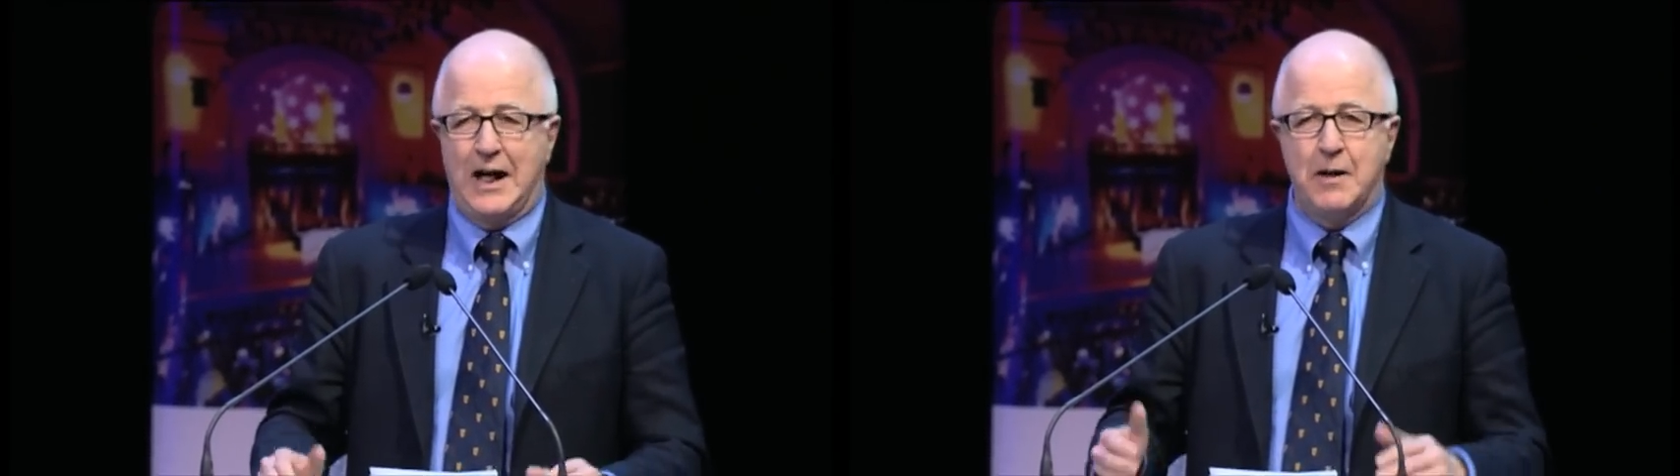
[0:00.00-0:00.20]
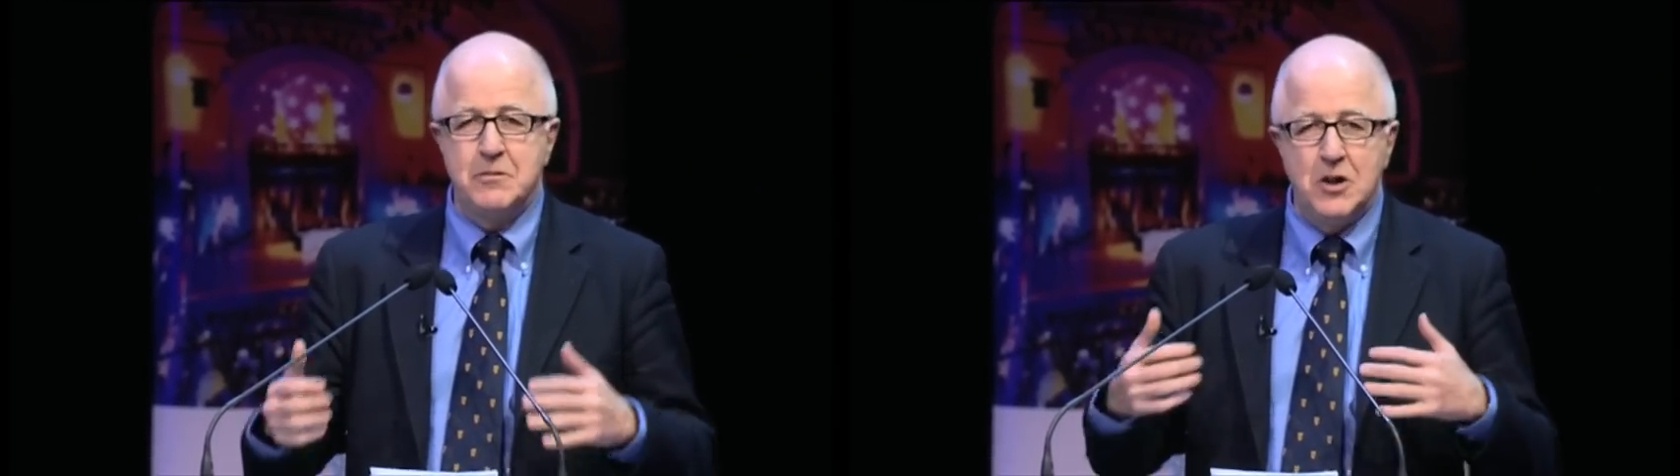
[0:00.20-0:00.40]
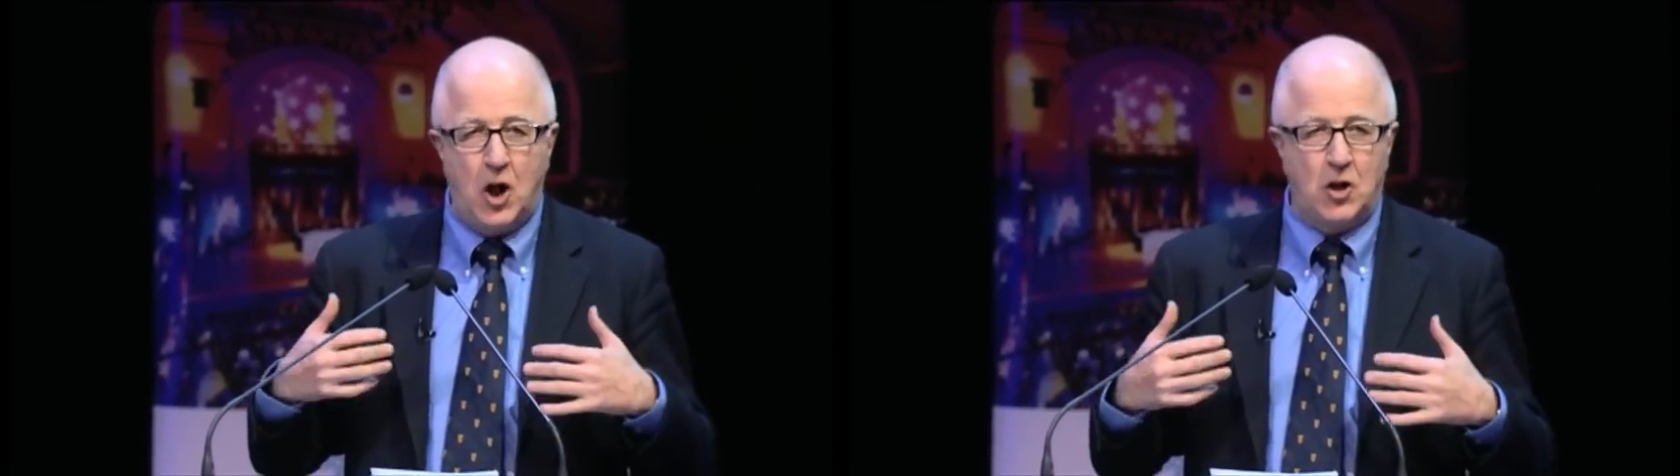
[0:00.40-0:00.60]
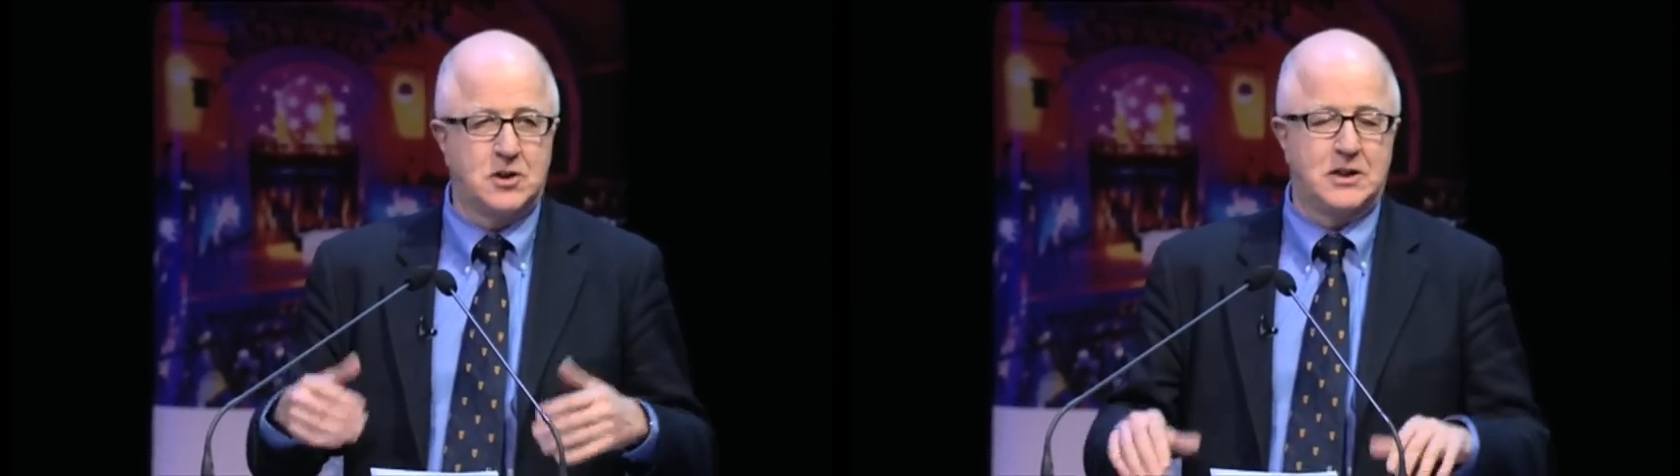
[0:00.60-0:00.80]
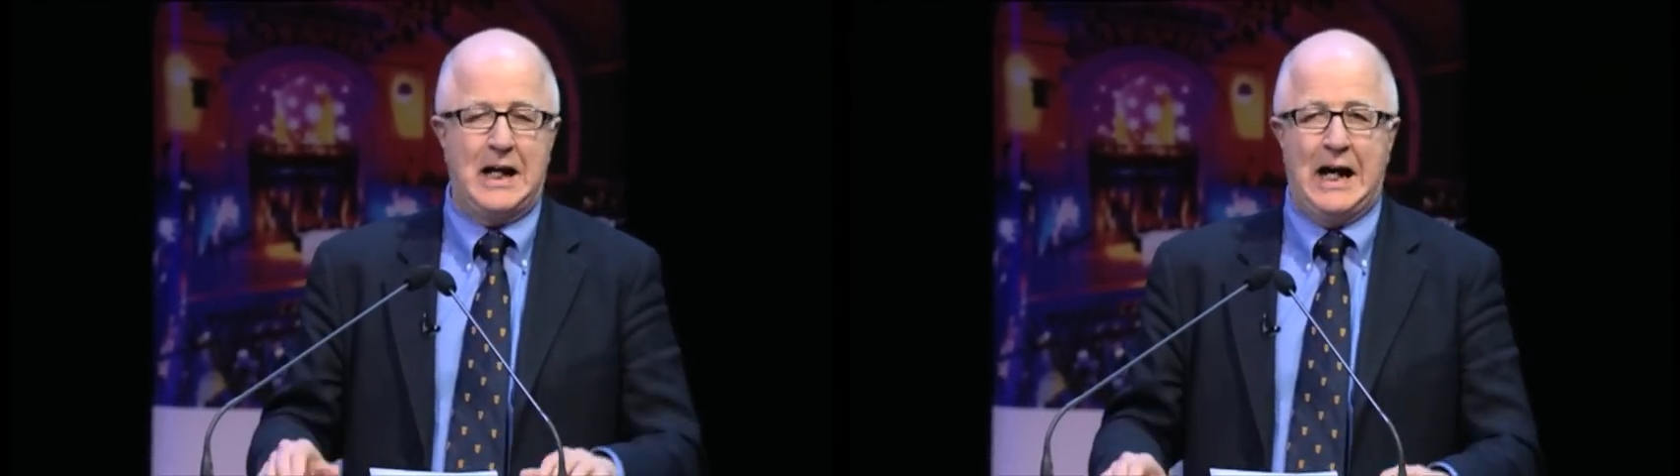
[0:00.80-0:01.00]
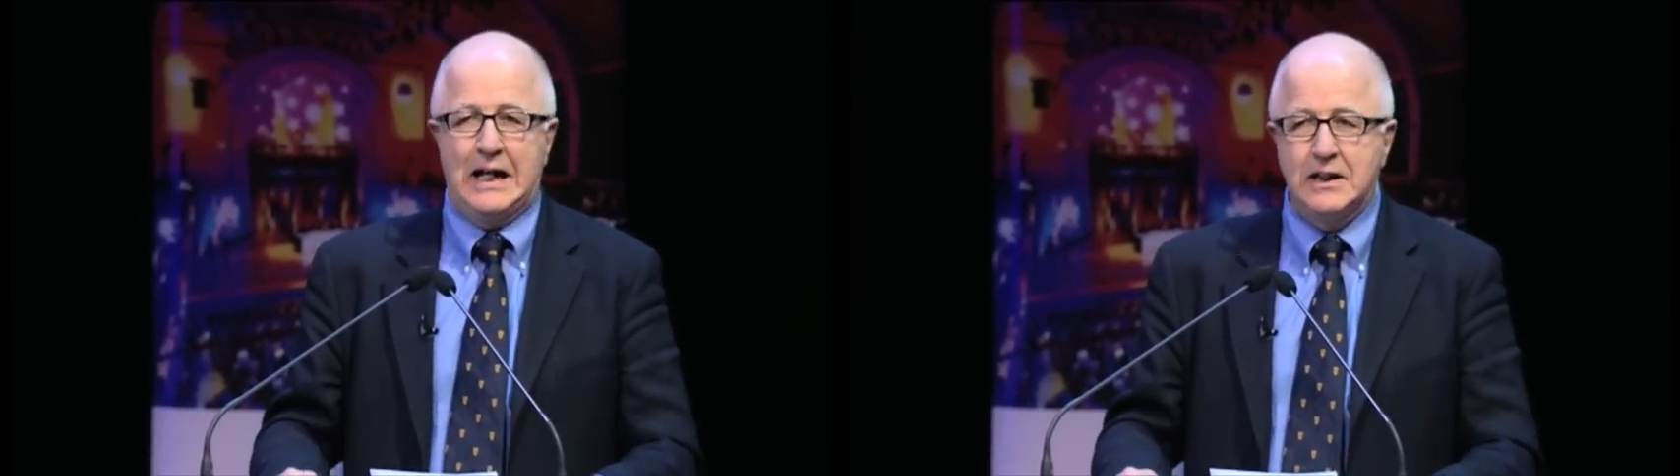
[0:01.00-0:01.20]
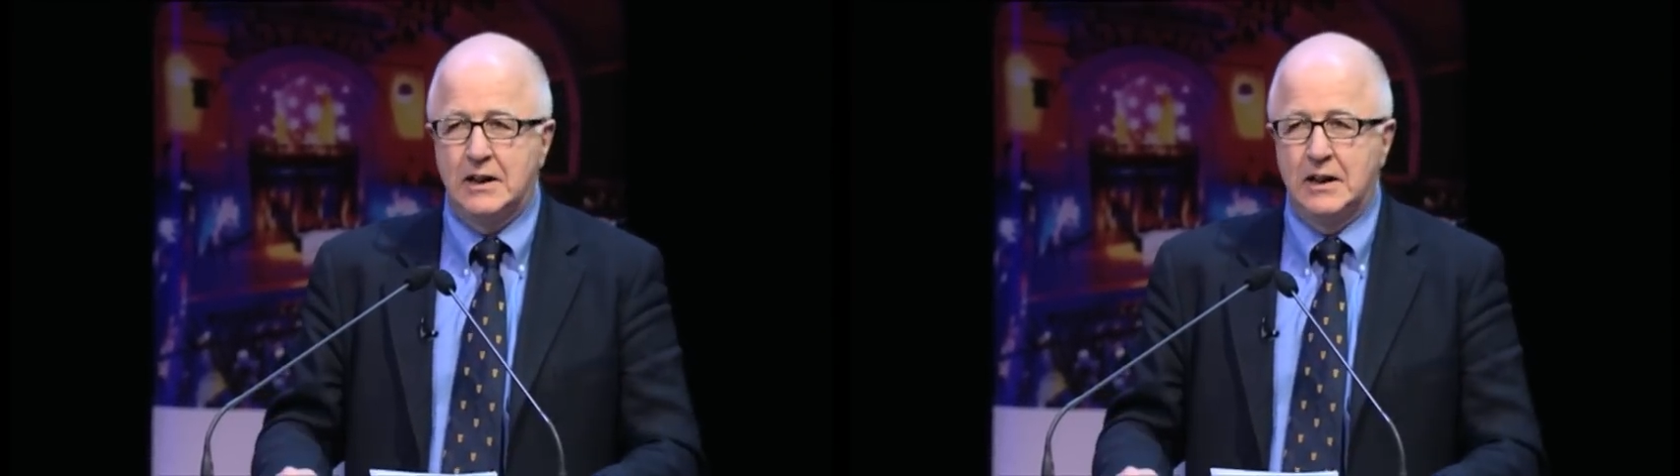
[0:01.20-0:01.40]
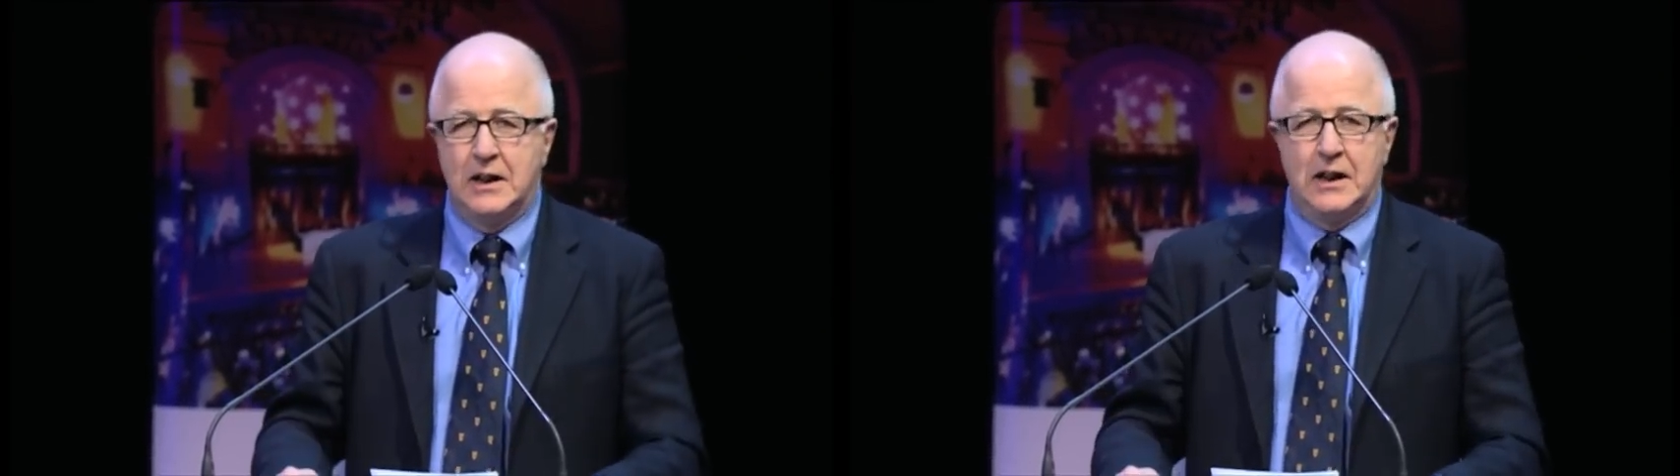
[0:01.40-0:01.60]
I'm not an
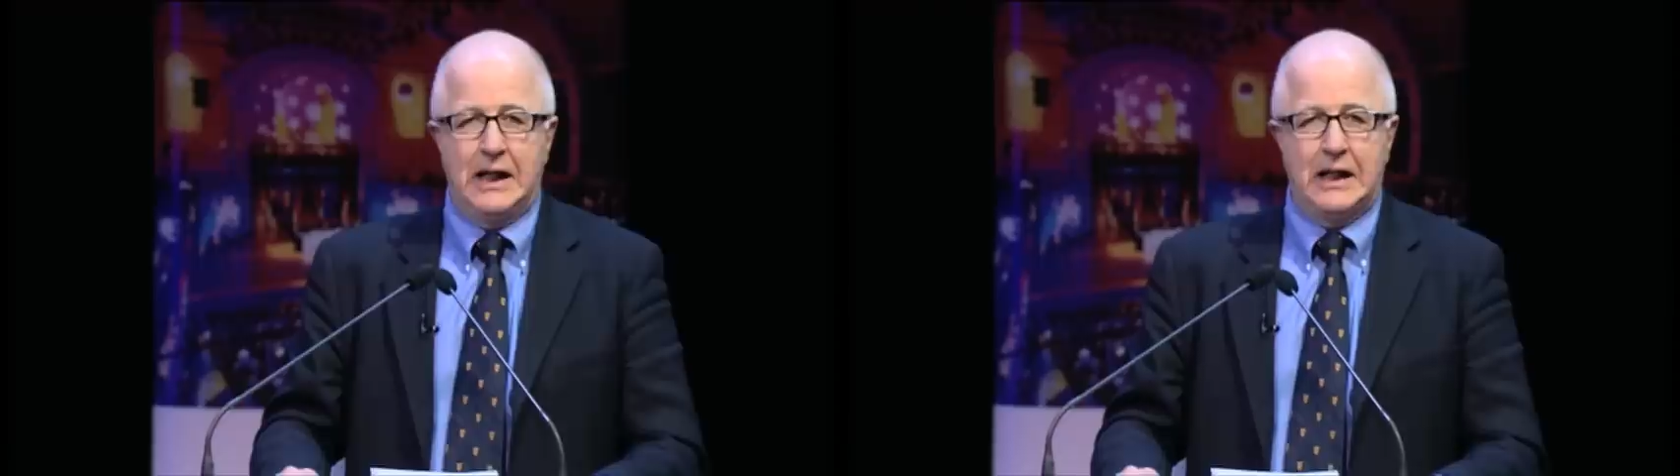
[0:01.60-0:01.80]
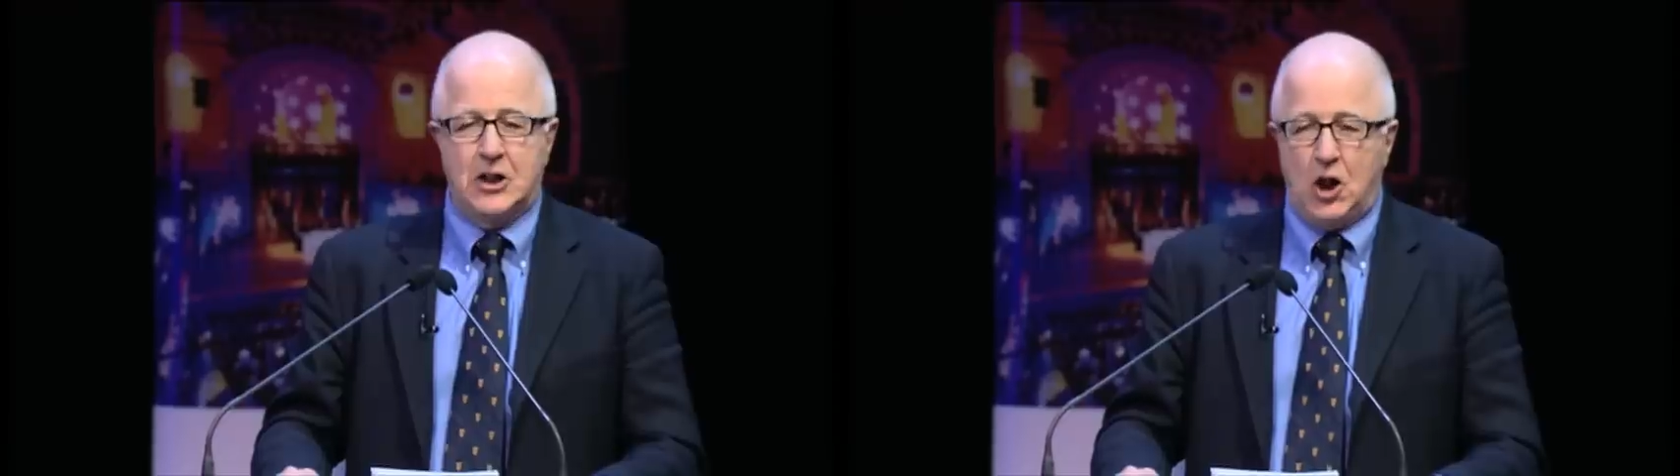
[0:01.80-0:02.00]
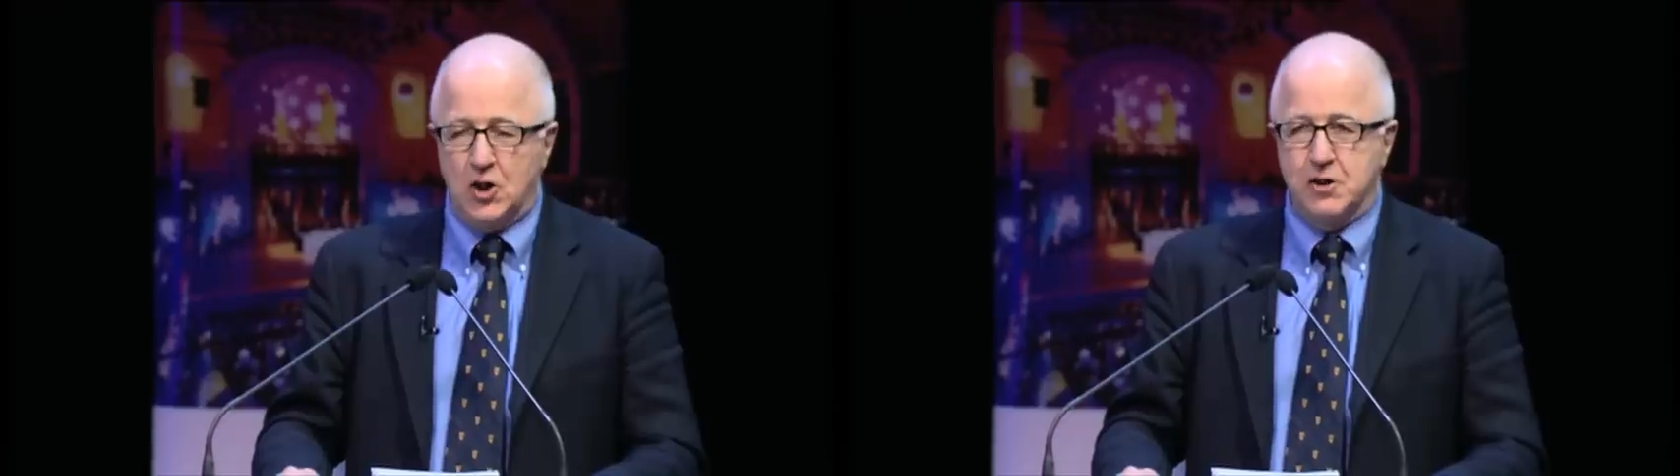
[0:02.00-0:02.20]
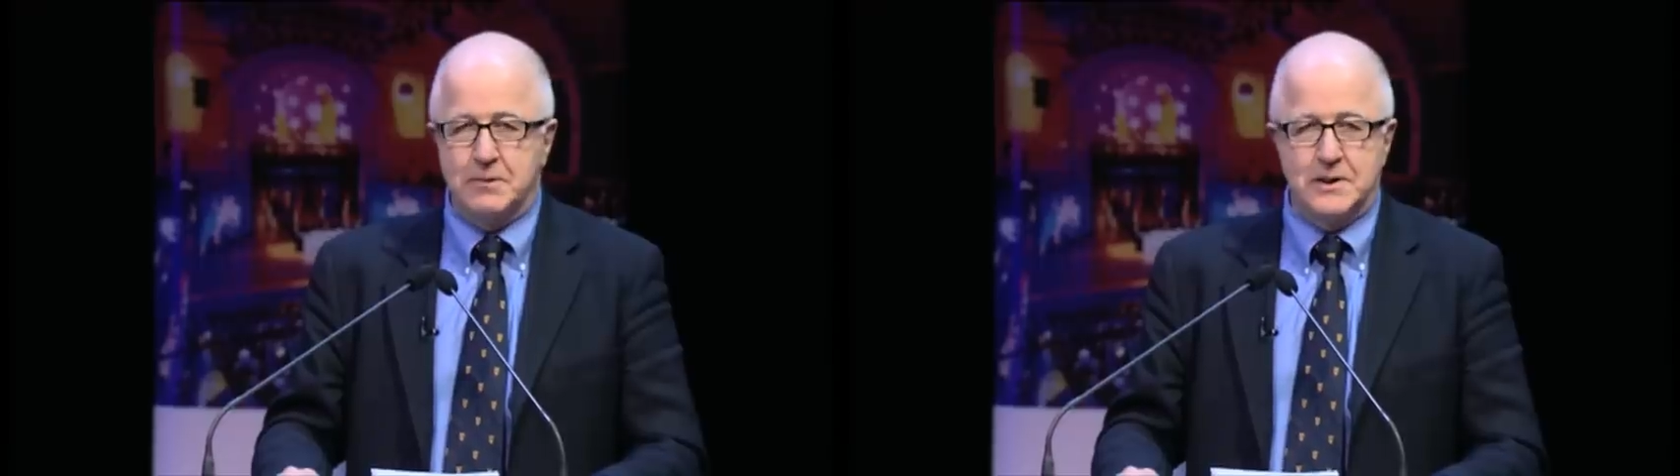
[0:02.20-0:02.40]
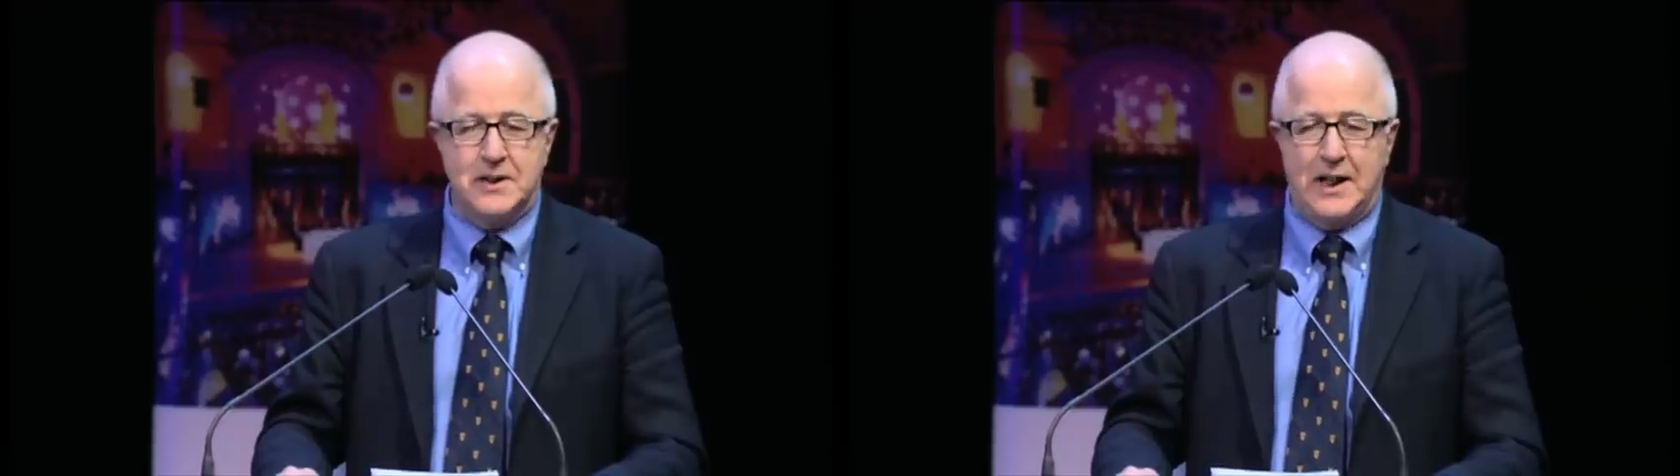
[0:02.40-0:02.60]
economist.